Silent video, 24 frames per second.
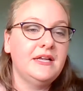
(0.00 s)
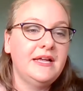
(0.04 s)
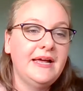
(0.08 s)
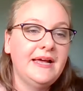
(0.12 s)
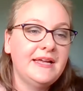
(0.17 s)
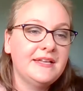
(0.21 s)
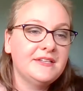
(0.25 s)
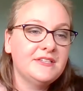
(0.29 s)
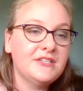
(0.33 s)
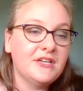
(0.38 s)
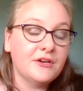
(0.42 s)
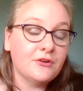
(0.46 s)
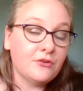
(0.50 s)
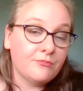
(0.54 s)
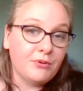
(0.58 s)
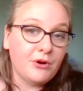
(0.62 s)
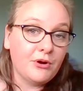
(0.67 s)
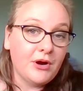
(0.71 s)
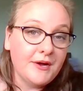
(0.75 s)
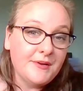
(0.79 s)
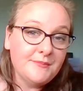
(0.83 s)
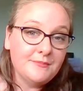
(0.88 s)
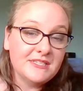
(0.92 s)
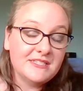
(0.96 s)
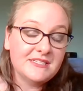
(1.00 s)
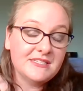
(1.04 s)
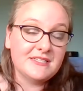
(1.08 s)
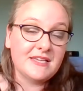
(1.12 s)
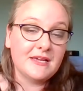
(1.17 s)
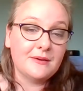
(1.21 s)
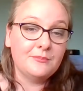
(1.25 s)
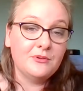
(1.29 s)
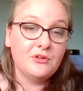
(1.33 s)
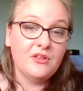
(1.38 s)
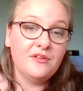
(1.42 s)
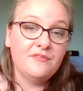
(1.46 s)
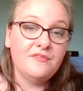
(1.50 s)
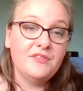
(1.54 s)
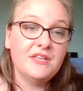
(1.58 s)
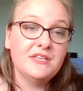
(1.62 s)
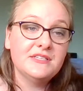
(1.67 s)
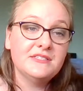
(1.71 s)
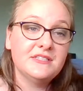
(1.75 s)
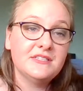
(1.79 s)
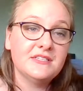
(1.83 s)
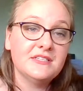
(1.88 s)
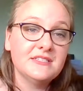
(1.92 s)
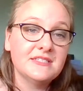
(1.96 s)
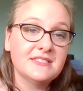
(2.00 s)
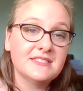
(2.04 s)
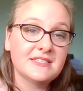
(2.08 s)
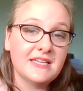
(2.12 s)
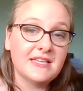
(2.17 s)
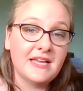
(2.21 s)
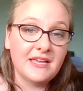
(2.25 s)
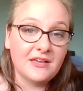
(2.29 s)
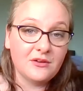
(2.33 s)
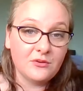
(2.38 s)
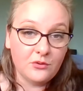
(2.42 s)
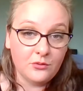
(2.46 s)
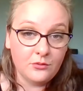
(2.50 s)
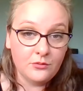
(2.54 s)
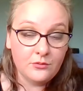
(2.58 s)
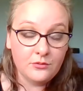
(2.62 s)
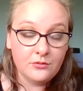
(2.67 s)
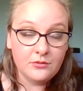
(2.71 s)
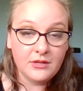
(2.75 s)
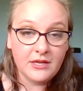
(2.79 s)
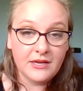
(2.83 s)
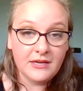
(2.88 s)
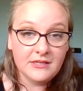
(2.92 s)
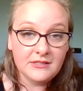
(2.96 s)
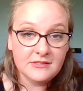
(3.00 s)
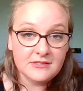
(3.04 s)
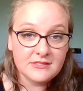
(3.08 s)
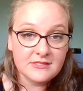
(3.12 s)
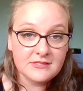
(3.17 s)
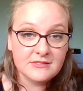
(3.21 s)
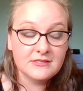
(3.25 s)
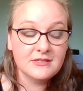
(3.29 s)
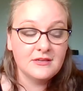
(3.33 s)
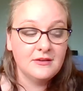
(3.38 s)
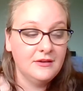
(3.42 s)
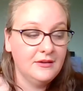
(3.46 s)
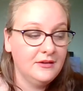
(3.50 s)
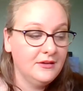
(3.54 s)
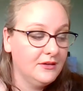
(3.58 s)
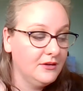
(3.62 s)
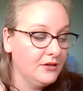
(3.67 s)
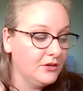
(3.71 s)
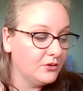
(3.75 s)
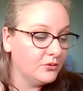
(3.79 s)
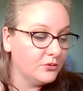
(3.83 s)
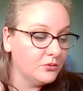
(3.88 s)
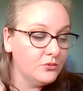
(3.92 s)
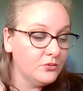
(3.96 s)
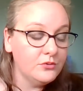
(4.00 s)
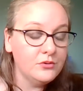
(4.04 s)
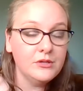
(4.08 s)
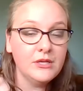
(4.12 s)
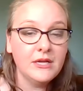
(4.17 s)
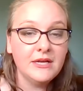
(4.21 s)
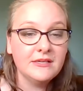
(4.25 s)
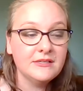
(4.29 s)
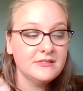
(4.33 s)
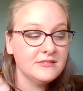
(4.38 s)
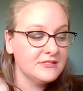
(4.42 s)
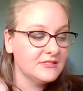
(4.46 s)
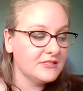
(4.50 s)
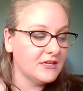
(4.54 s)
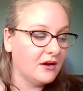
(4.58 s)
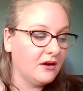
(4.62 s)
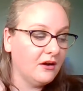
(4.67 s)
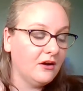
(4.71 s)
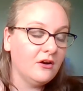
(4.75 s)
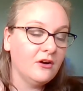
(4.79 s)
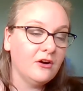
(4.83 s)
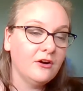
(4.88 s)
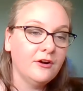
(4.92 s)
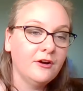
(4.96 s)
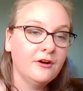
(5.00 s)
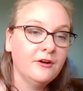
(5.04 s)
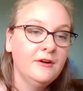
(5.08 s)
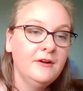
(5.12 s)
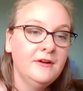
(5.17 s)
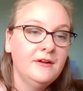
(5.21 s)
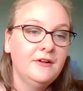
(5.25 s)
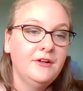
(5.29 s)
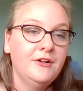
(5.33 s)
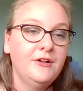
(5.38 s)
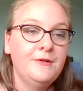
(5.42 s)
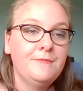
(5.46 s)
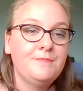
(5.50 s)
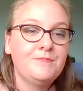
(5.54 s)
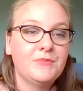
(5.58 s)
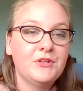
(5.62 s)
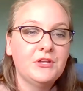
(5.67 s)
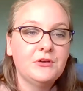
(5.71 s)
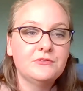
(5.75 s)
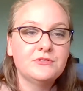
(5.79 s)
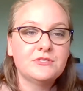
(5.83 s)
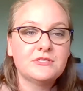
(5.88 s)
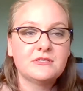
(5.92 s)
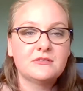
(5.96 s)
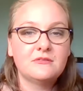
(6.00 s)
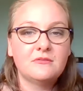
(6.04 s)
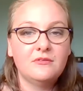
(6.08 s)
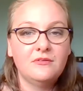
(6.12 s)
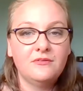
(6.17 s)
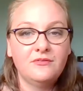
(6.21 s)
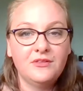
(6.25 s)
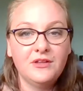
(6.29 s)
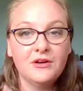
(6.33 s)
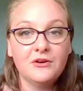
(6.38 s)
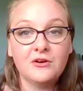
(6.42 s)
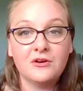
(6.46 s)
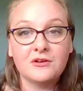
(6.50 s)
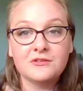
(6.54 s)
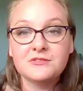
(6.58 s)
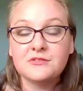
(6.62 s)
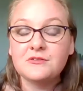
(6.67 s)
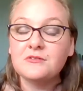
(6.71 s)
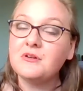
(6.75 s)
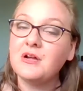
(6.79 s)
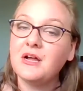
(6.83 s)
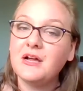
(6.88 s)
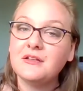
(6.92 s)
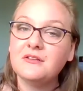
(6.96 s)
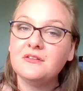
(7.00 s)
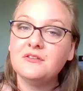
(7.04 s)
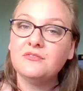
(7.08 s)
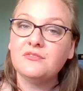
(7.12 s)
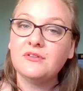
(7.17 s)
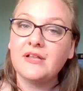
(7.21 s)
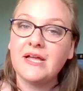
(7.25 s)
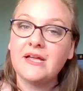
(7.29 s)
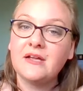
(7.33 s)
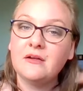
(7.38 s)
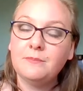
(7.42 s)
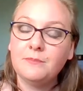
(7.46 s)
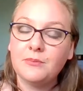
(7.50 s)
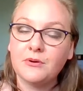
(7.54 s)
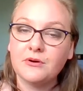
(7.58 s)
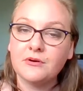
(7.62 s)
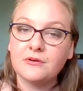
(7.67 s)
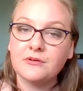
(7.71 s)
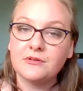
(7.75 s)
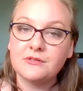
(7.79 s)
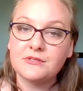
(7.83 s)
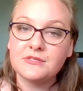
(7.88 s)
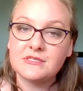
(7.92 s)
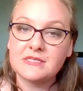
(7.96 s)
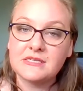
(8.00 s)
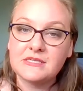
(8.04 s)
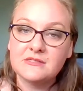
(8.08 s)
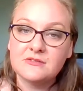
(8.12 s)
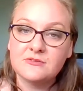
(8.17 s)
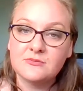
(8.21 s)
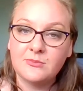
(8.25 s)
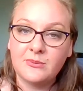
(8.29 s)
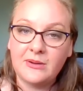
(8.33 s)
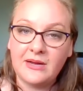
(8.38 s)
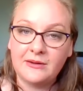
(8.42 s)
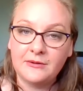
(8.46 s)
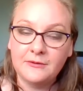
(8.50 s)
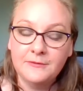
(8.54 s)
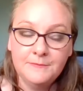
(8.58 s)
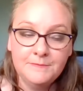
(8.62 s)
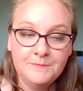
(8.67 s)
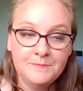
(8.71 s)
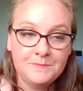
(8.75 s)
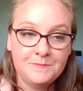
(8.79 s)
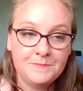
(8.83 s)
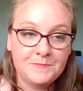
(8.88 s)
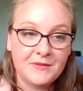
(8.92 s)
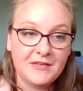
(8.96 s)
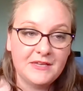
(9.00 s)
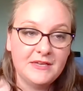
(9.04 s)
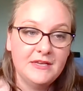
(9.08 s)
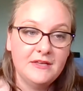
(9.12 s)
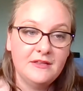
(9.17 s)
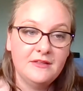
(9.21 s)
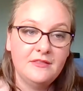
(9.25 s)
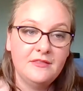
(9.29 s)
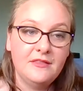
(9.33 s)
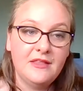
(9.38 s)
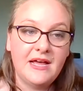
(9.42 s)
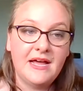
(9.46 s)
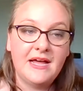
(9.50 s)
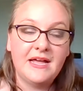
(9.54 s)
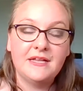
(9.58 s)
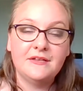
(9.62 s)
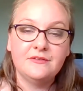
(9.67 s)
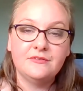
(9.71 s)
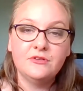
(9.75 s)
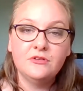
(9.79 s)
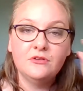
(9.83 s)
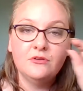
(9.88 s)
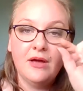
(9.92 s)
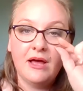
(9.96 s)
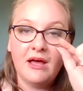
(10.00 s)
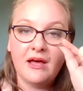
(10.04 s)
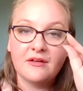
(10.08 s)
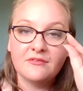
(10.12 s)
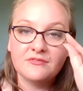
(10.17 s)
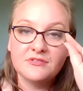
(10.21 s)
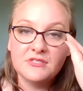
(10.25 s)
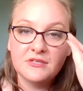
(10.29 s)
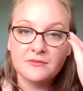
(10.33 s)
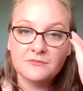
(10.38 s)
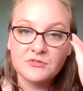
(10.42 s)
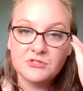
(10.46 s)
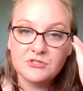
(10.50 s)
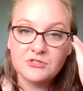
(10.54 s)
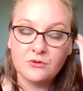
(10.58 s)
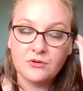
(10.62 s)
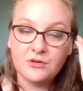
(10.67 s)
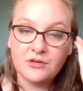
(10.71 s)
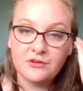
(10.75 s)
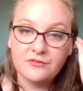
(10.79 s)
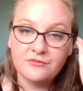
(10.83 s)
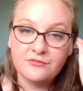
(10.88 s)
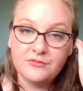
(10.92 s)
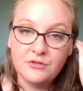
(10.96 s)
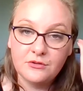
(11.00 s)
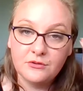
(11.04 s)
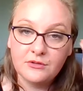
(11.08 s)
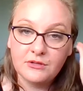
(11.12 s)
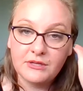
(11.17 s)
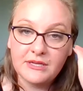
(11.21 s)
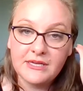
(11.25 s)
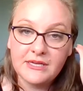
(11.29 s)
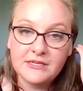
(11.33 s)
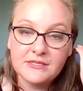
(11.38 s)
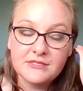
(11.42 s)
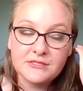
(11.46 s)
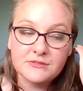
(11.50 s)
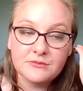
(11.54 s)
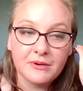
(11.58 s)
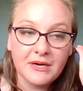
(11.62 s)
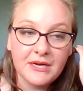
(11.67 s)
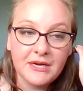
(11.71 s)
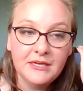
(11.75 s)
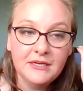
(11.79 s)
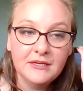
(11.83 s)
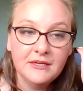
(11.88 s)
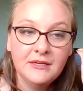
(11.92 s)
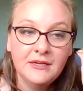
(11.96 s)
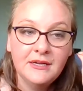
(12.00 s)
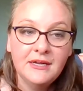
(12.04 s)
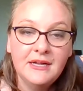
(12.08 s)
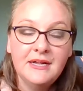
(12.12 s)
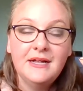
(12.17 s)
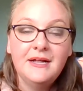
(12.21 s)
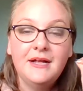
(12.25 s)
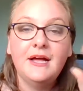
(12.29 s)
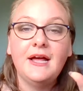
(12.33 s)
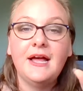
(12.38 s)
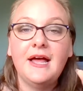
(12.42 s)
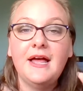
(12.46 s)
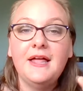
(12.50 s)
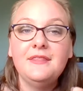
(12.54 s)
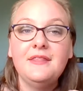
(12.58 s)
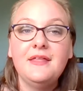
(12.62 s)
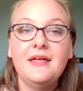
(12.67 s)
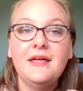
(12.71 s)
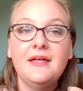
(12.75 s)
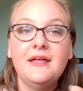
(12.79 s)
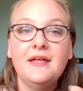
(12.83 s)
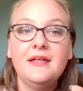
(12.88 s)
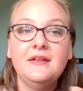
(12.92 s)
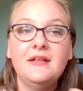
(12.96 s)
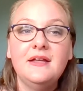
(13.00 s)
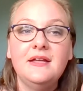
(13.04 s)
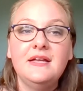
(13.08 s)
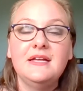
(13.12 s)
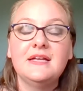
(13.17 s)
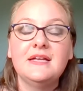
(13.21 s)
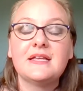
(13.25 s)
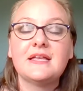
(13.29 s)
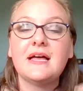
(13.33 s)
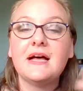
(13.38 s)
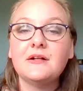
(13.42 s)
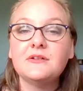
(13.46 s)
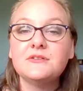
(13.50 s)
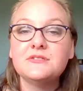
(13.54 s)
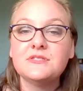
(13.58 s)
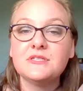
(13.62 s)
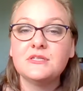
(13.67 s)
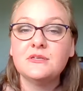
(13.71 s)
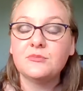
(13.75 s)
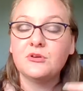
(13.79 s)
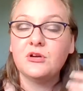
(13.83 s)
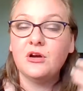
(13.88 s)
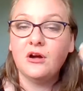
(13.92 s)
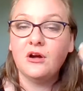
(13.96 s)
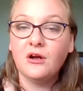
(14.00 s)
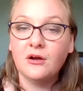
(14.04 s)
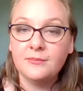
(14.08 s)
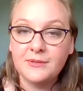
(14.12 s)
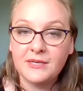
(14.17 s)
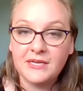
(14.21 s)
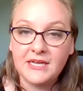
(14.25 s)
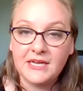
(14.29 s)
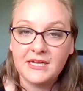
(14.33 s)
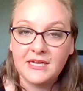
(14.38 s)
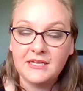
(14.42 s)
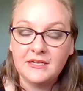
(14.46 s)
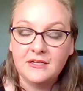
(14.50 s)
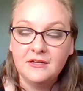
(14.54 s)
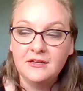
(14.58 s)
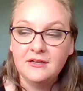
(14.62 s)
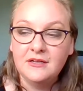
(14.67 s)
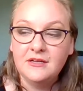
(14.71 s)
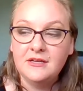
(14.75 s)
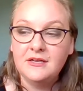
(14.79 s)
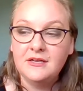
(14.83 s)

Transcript: And a prime example of this is like oolites. Oolites are they're also kind of like pearls as well, in that you have some sort of nucleus, right? And then calcium carbonate